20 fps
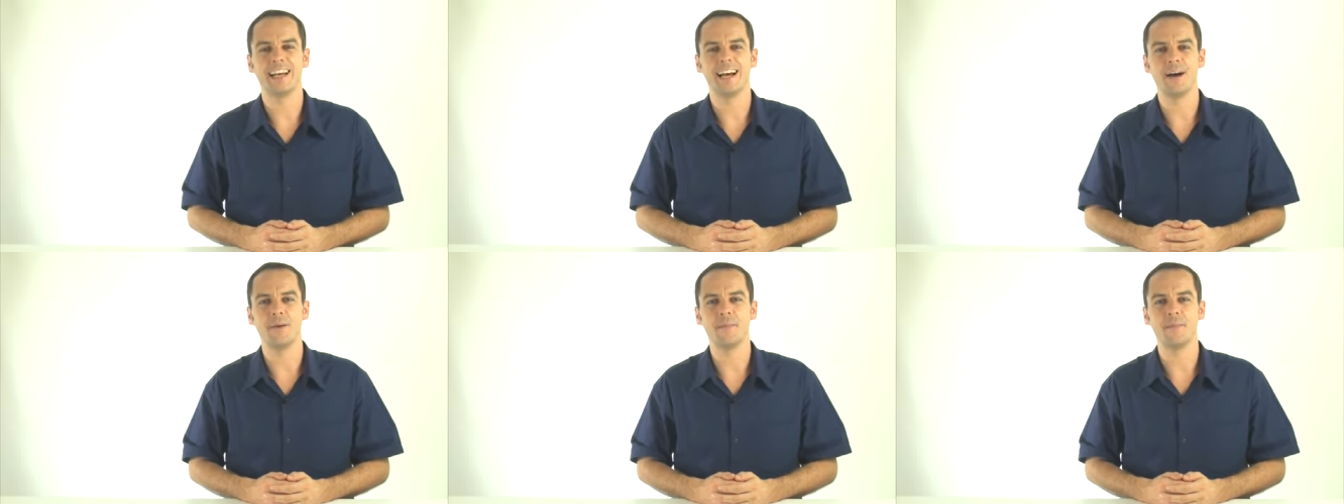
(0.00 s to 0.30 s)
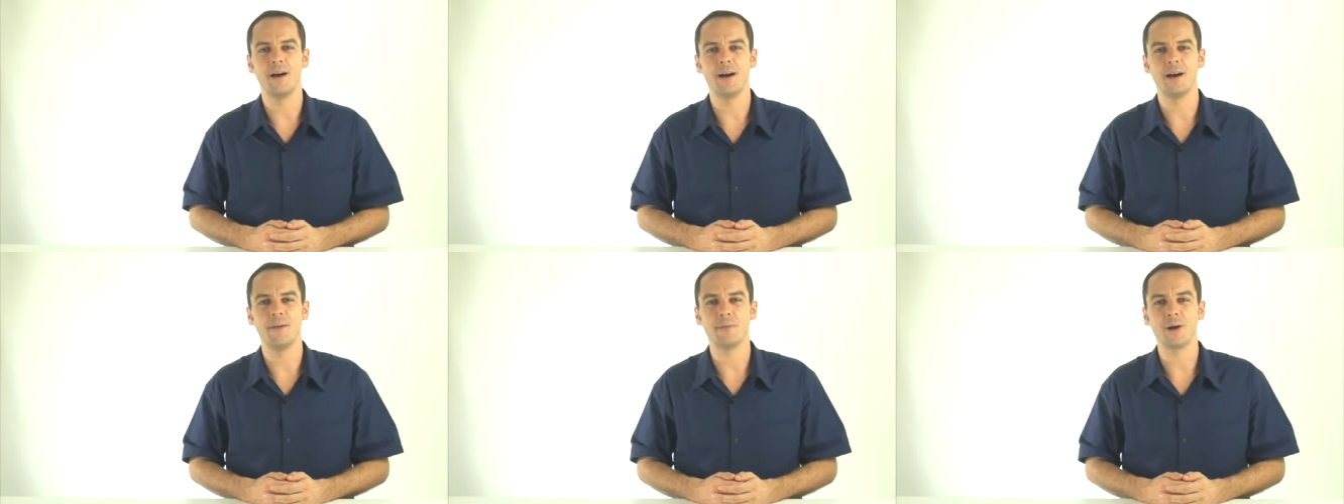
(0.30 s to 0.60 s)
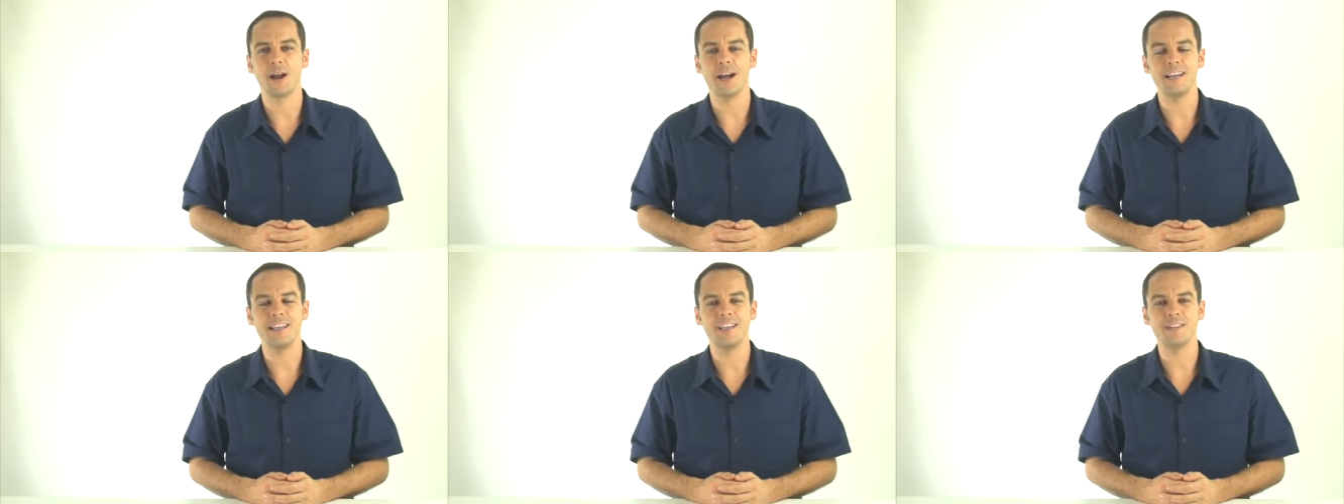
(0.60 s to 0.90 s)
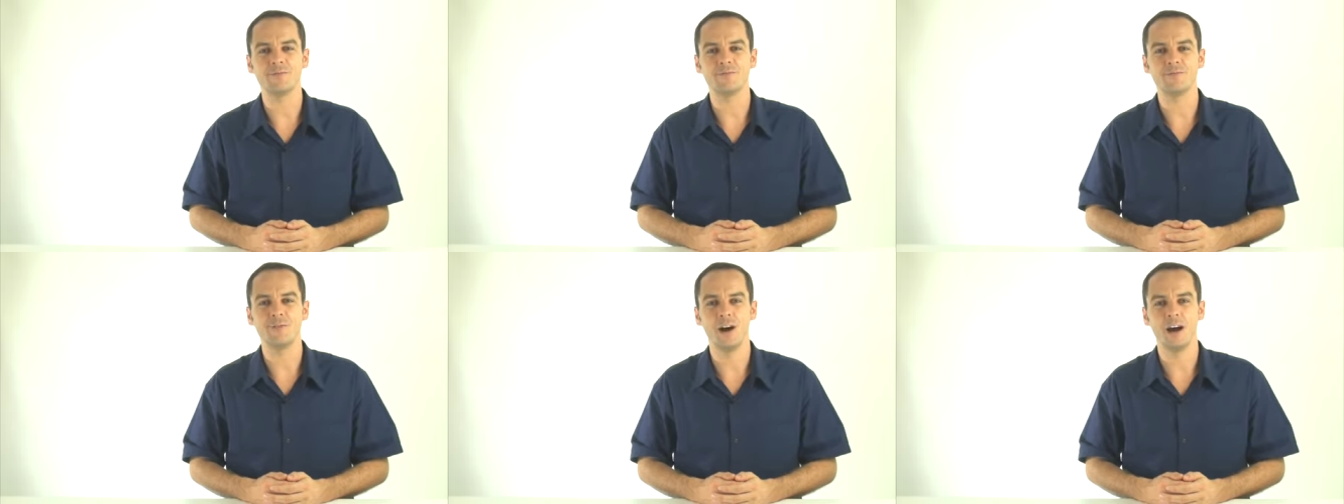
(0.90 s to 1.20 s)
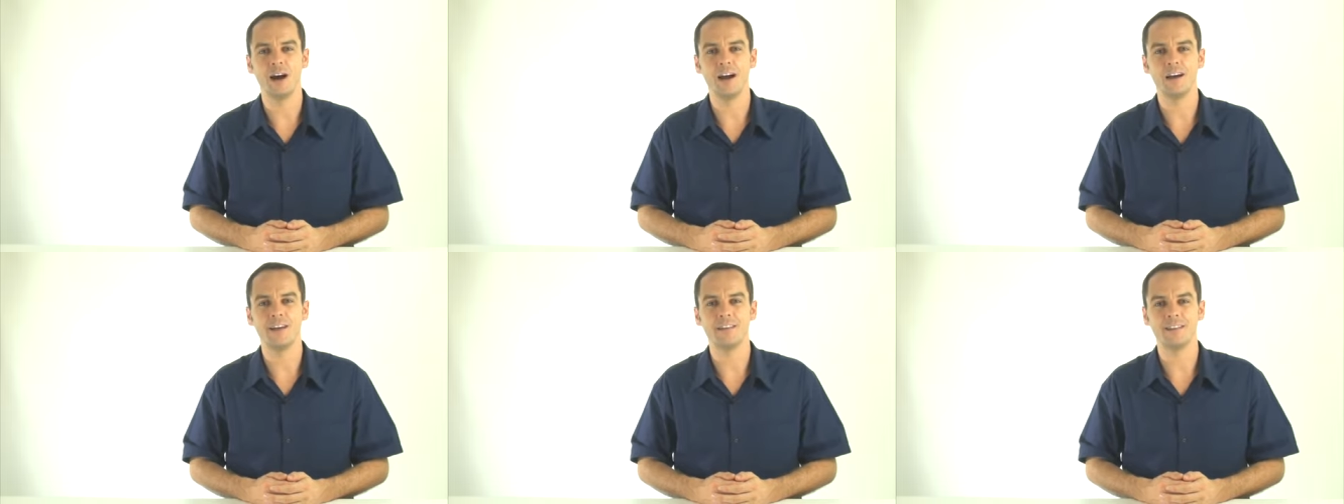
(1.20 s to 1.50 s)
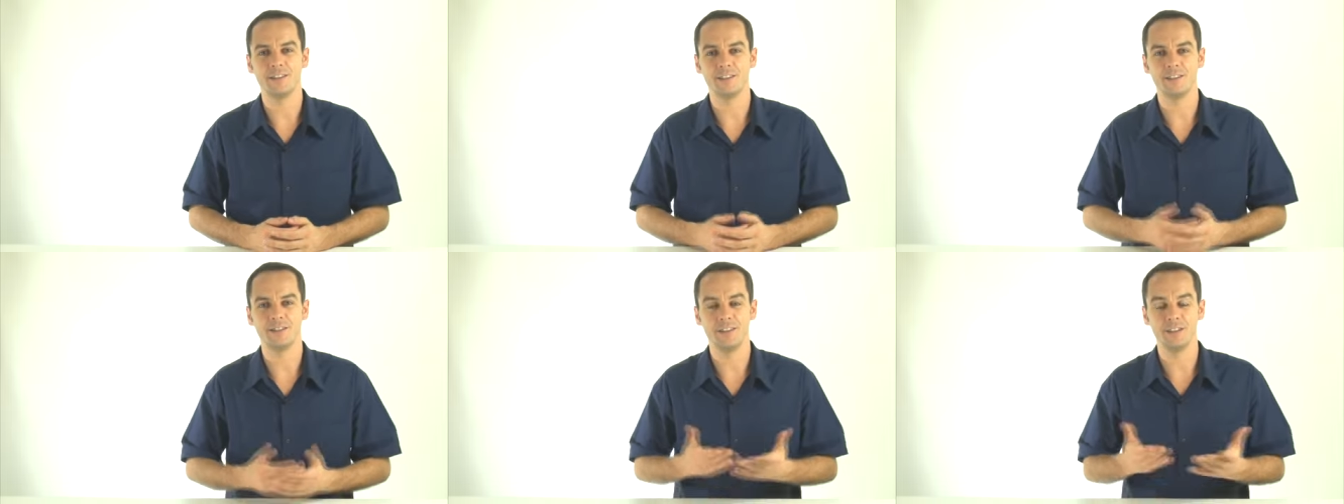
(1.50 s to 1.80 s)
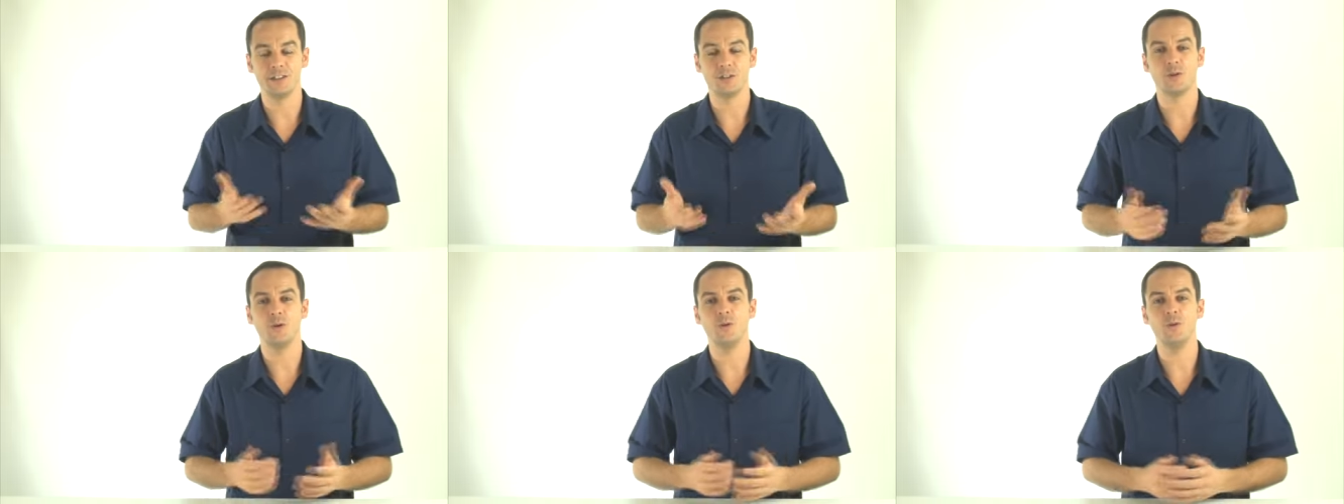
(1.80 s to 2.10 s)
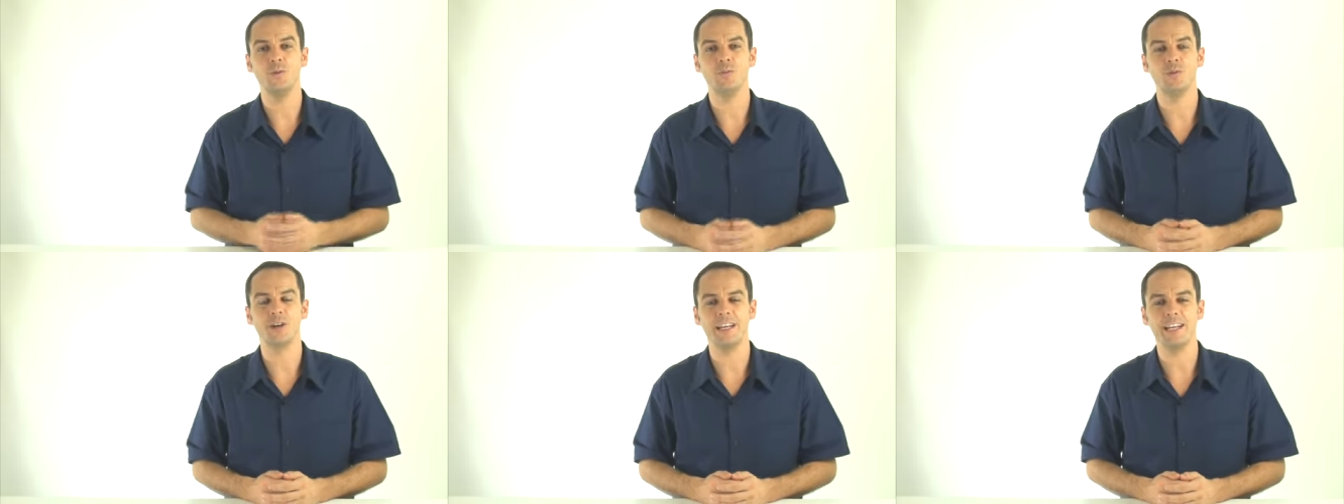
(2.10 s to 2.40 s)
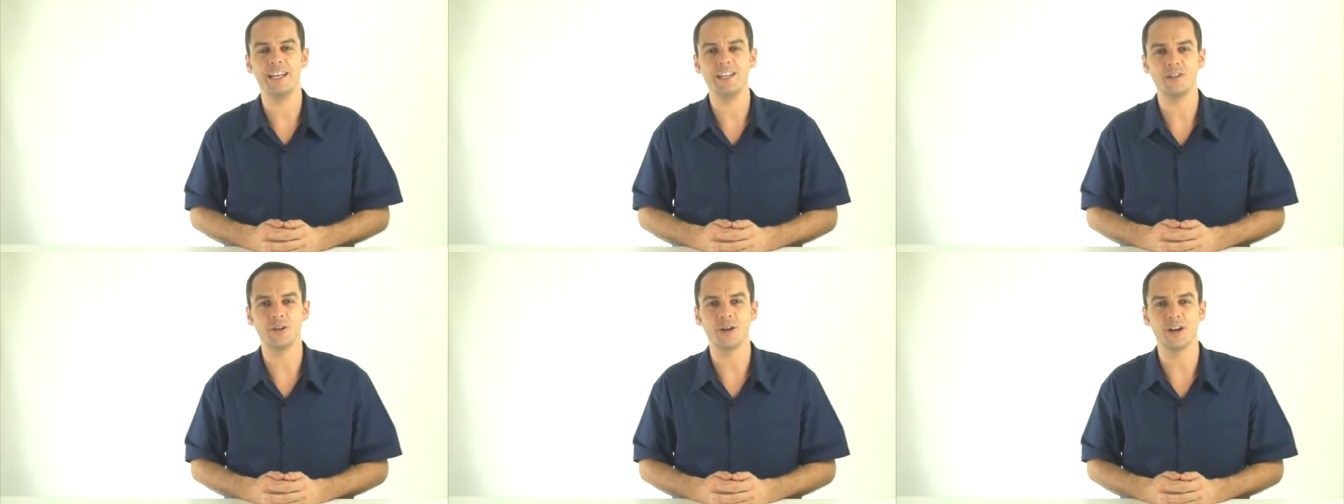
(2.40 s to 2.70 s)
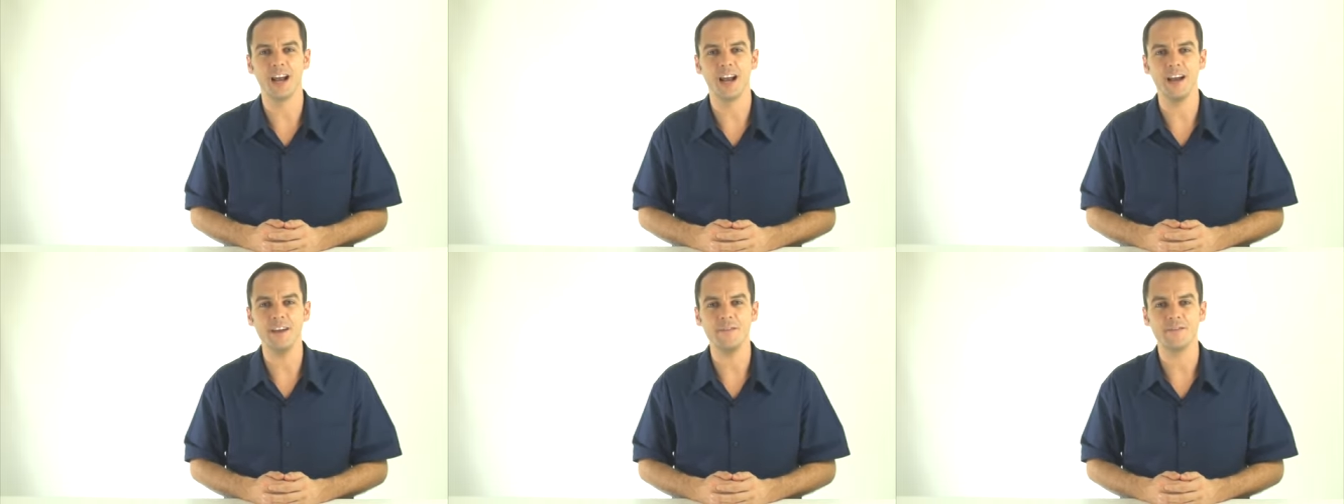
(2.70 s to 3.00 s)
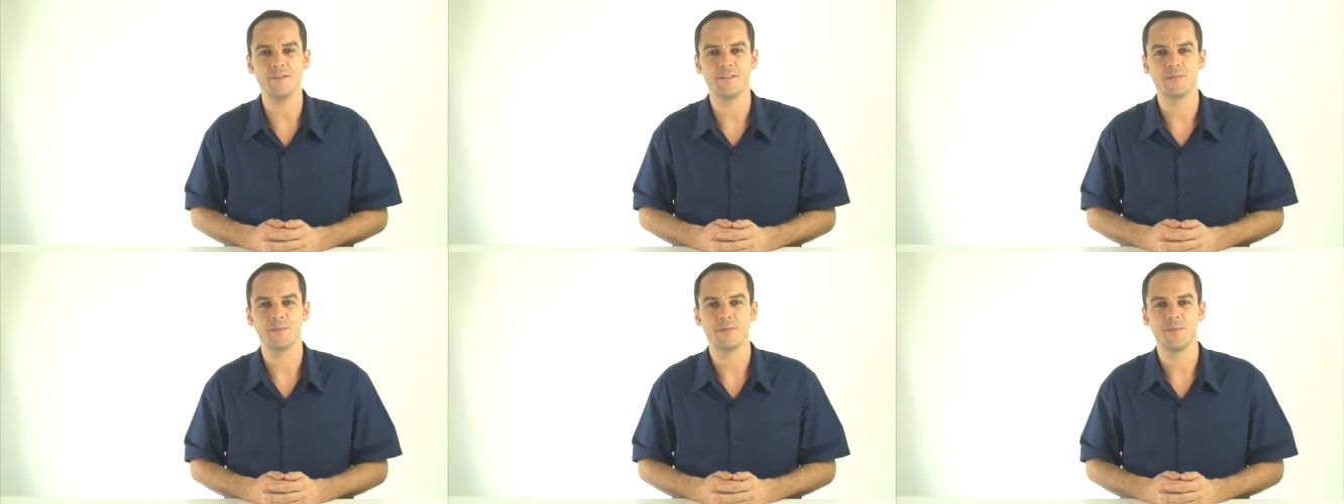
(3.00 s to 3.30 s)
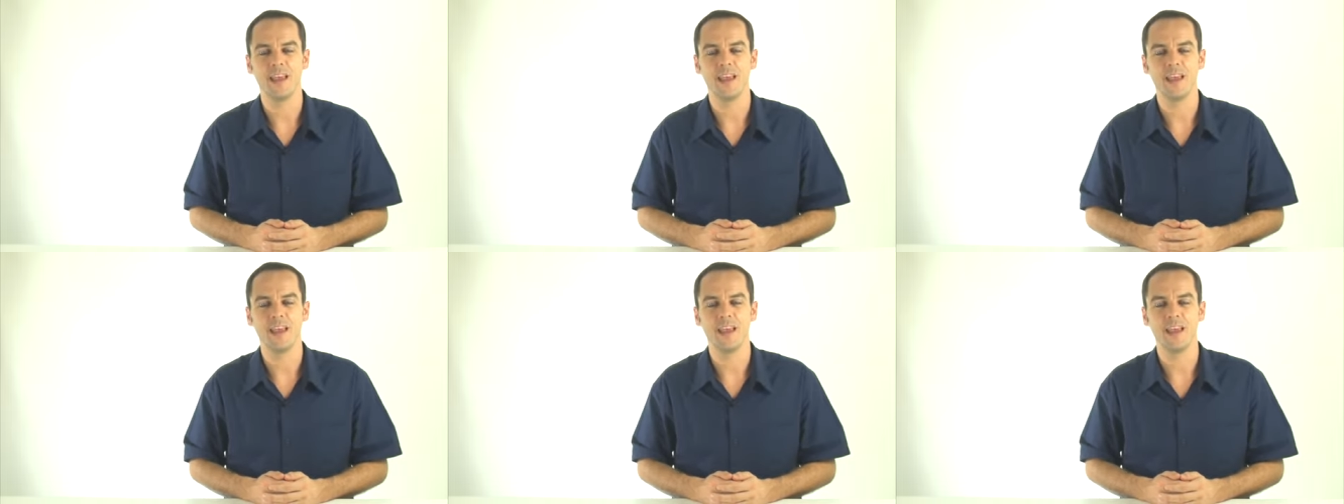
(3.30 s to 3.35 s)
Apply this tool, bring it into your life.